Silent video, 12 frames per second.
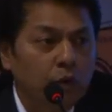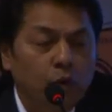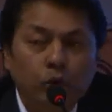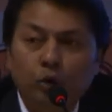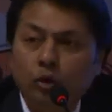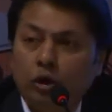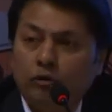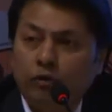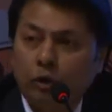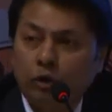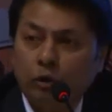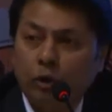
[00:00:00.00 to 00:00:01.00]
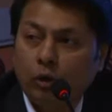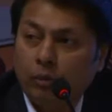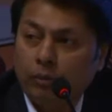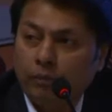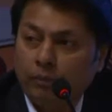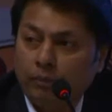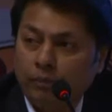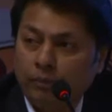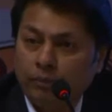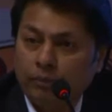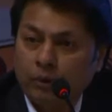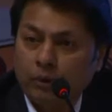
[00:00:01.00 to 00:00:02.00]
who do not follow law,
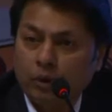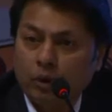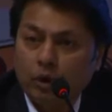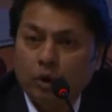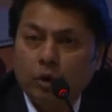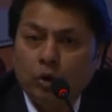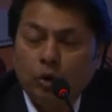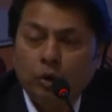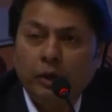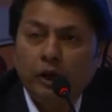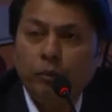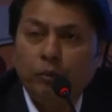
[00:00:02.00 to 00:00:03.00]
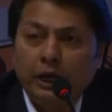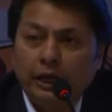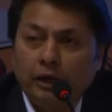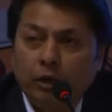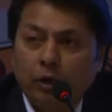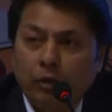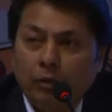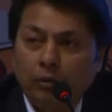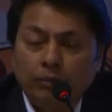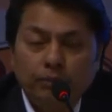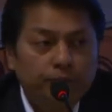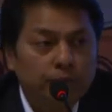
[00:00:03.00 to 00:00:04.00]
who manipulate law,
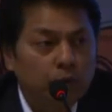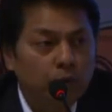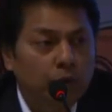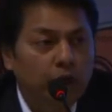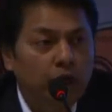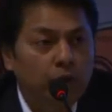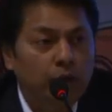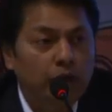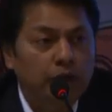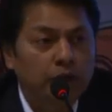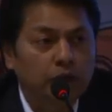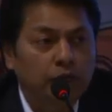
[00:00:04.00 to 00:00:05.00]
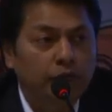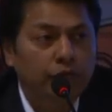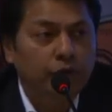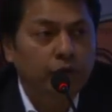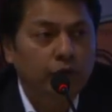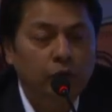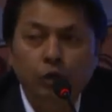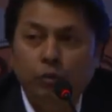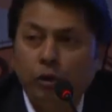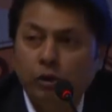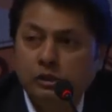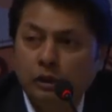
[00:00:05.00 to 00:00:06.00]
who take advantage of
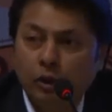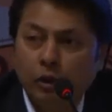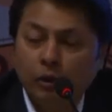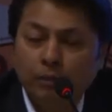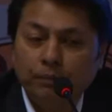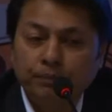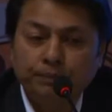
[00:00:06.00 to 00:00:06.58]
loopholes in law.